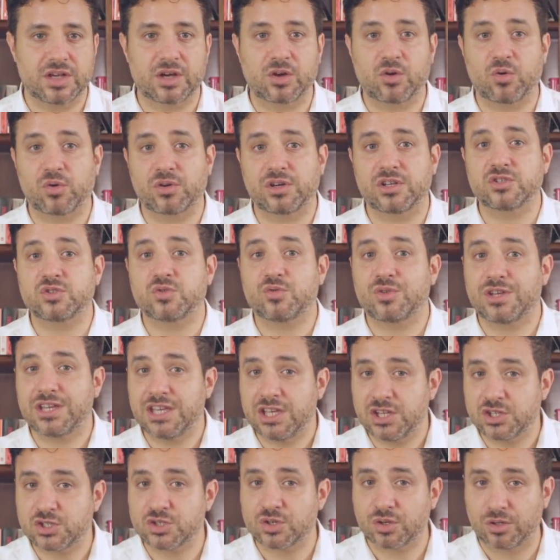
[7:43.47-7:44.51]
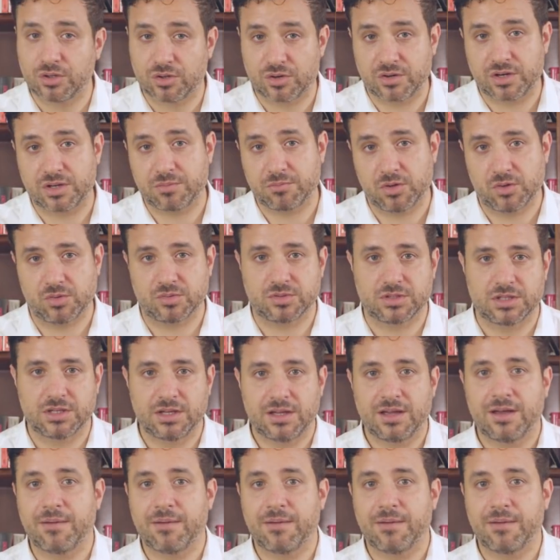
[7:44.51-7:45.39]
according to each learning mode: